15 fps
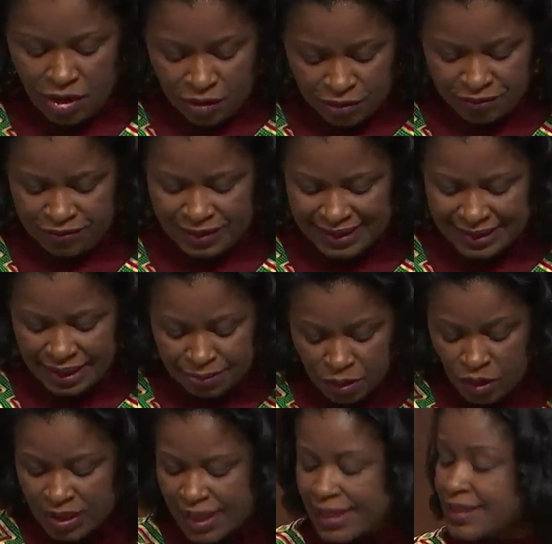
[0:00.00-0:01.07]
of
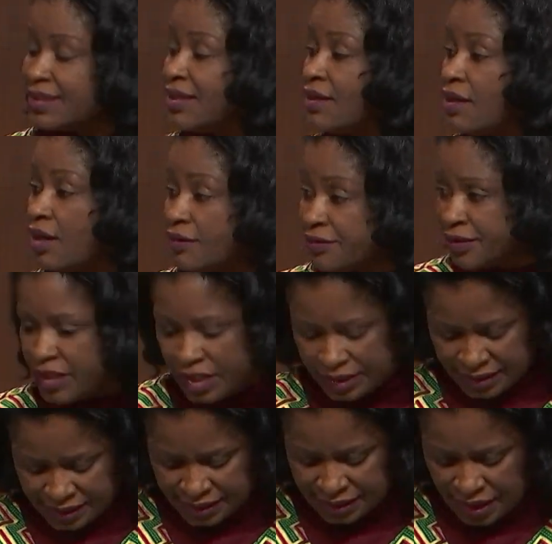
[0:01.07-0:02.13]
democratic
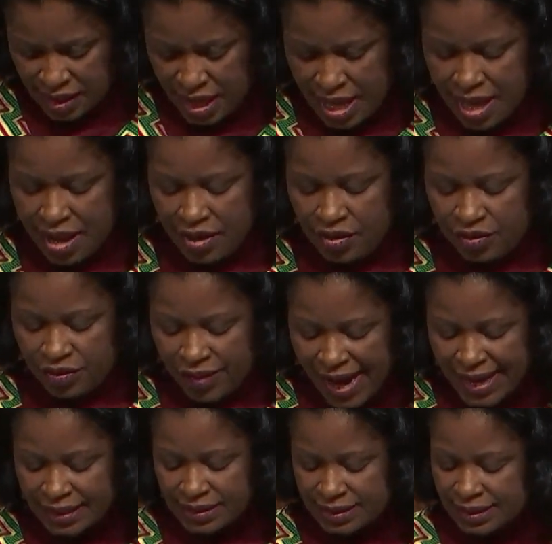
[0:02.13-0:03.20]
governance,
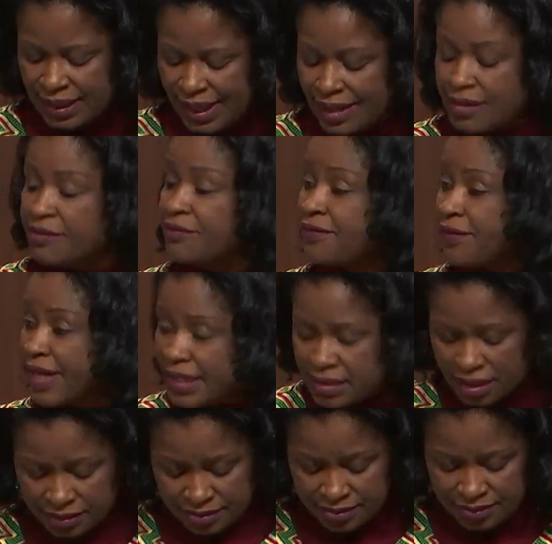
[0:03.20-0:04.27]
right and
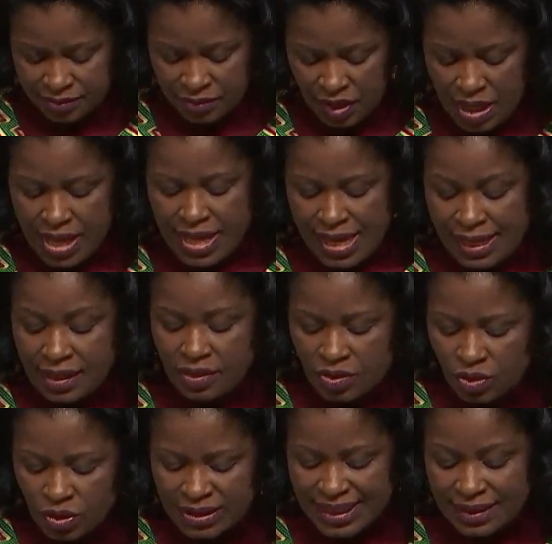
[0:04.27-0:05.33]
freedom,
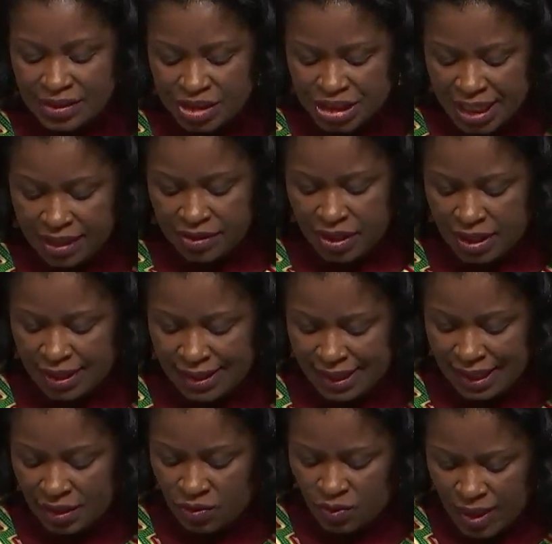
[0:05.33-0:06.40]
including gender
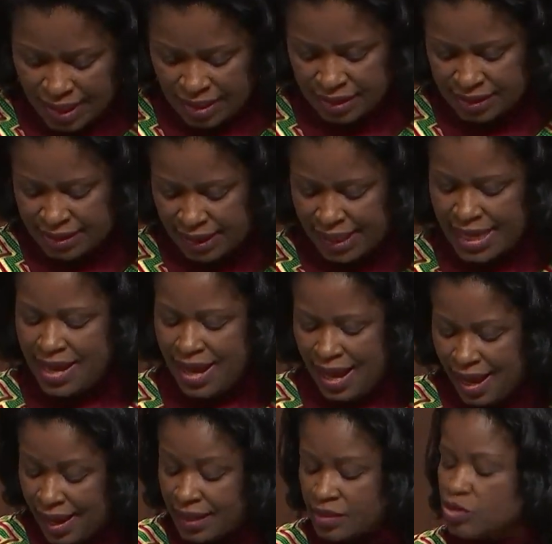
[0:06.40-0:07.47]
equality,
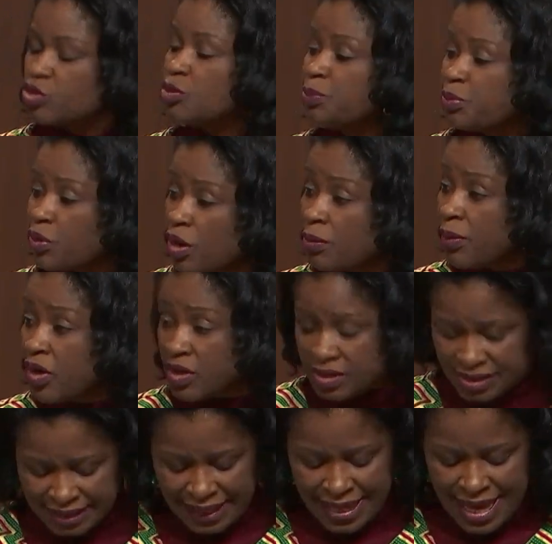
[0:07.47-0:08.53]
and to
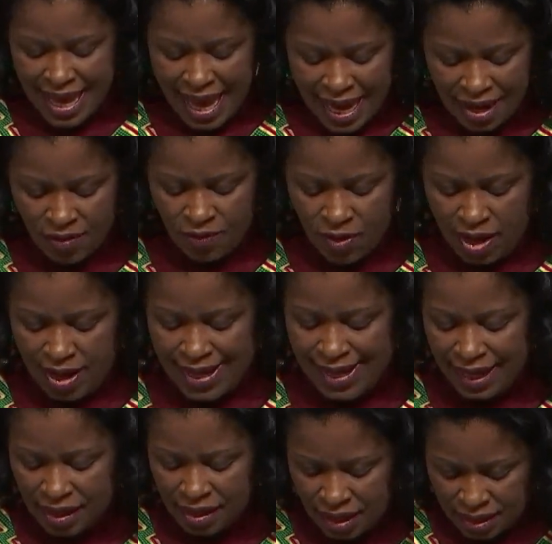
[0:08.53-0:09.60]
promote our
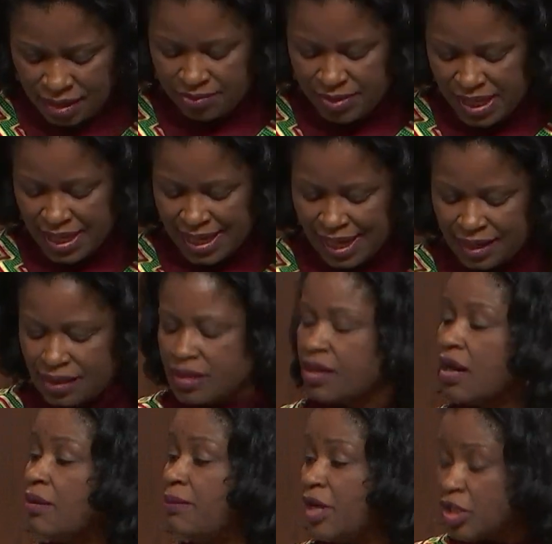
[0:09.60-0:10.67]
economic and
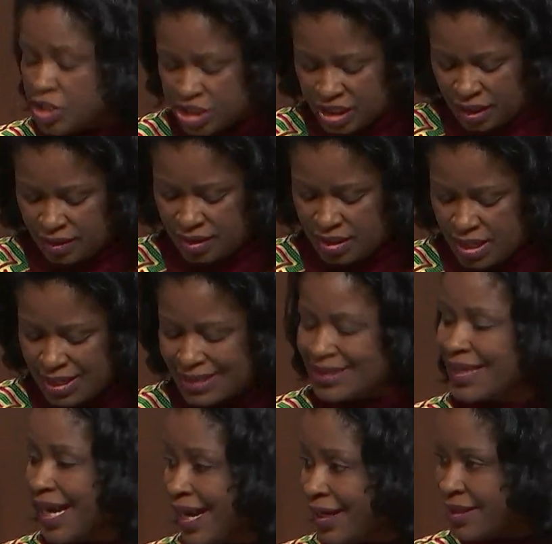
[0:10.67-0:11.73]
commercial
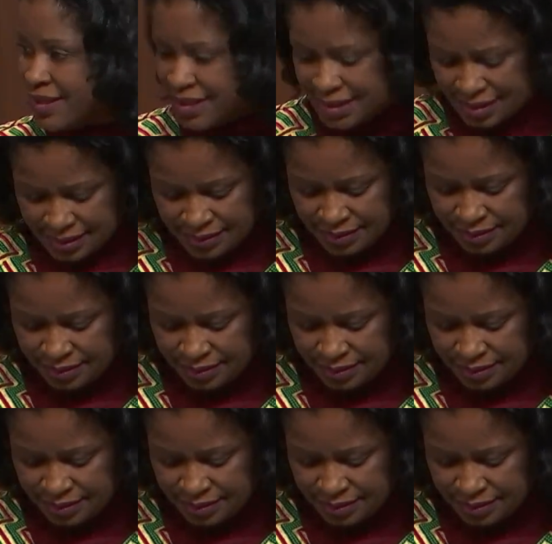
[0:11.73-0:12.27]
ties,